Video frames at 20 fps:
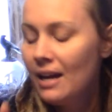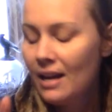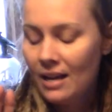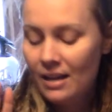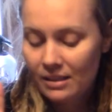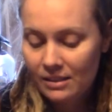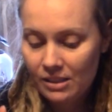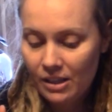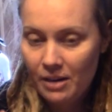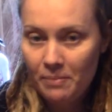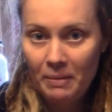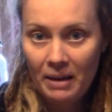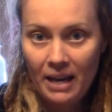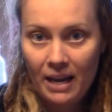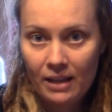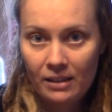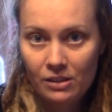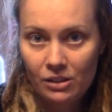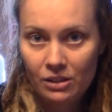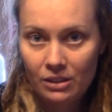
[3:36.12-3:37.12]
Sorry, my
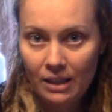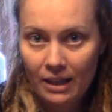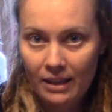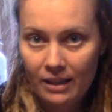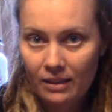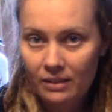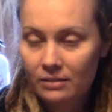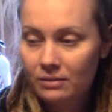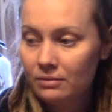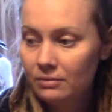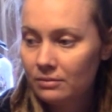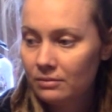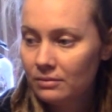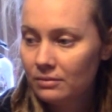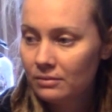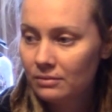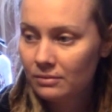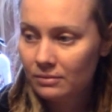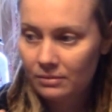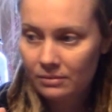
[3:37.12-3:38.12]
cats are like,
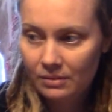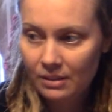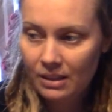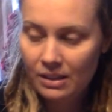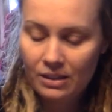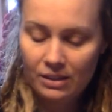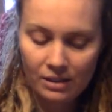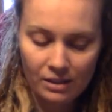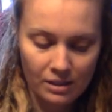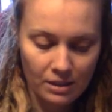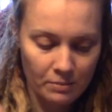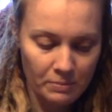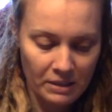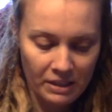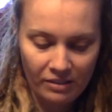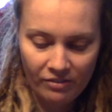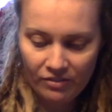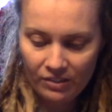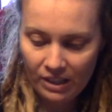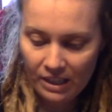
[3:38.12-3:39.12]
they're
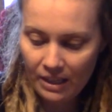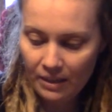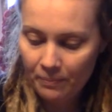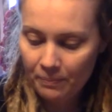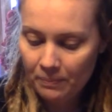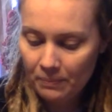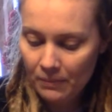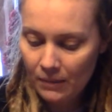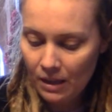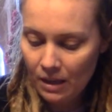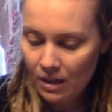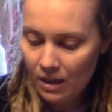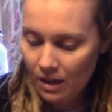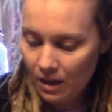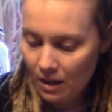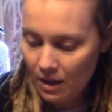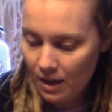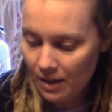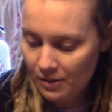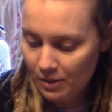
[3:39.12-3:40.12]
being funny.
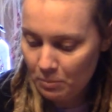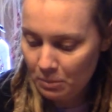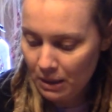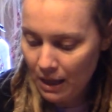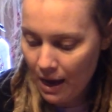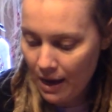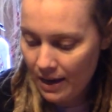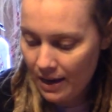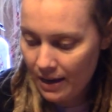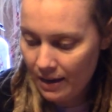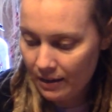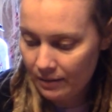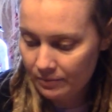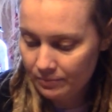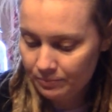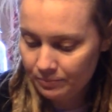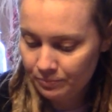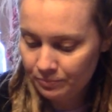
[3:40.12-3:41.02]
They're playing.